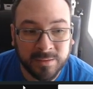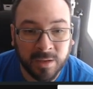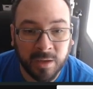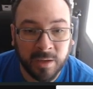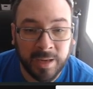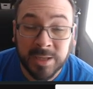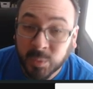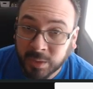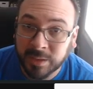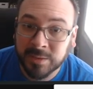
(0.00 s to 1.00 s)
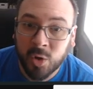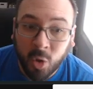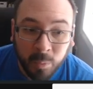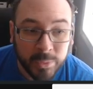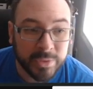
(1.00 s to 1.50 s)
Xwing that's
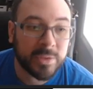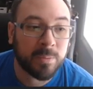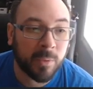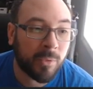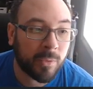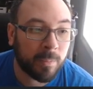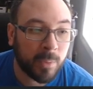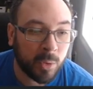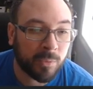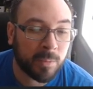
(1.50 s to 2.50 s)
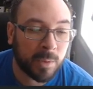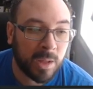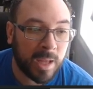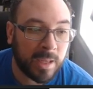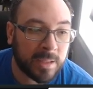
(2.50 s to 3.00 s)
almost as maneuverable
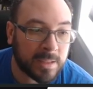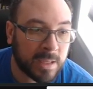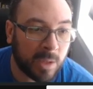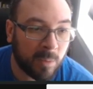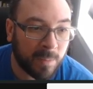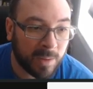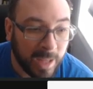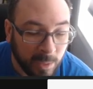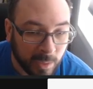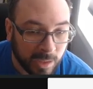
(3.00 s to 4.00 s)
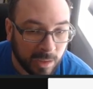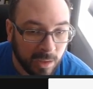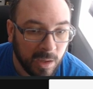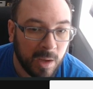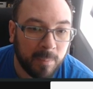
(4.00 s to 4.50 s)
as a Rebel A-Wing,
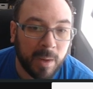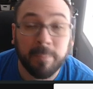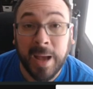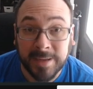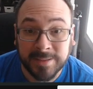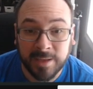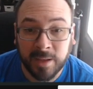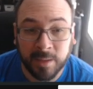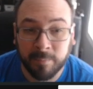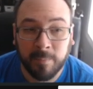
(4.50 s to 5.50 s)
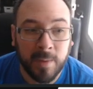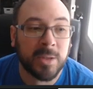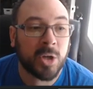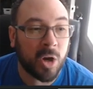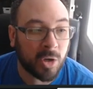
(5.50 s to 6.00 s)
but packs a
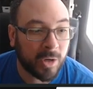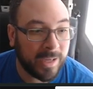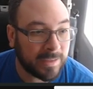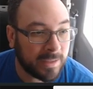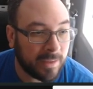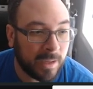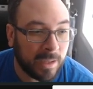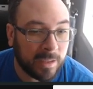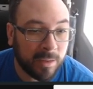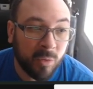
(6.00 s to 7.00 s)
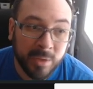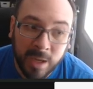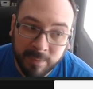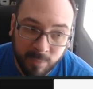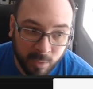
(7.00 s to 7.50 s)
much harder hit. Only
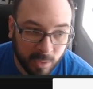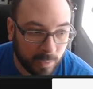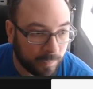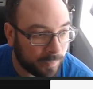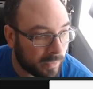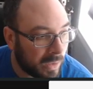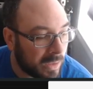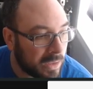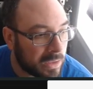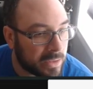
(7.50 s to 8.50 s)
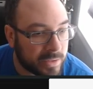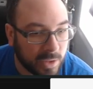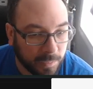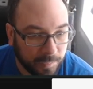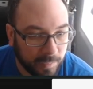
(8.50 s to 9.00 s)
I4 though.
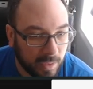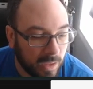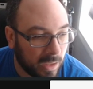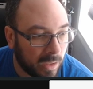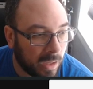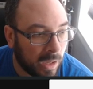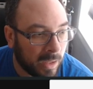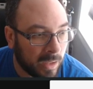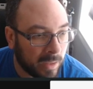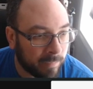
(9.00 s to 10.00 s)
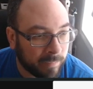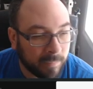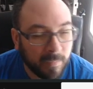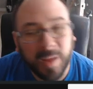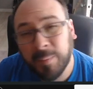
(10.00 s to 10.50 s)
So
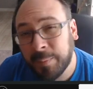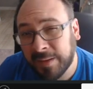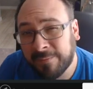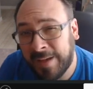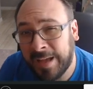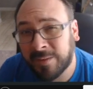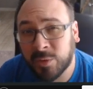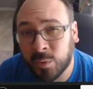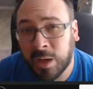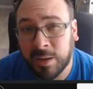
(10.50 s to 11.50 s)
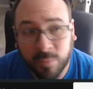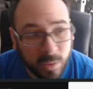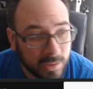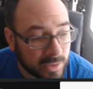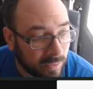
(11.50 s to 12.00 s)
I'm a big fan of doing I4
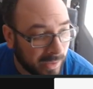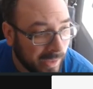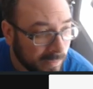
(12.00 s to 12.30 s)
lists right now.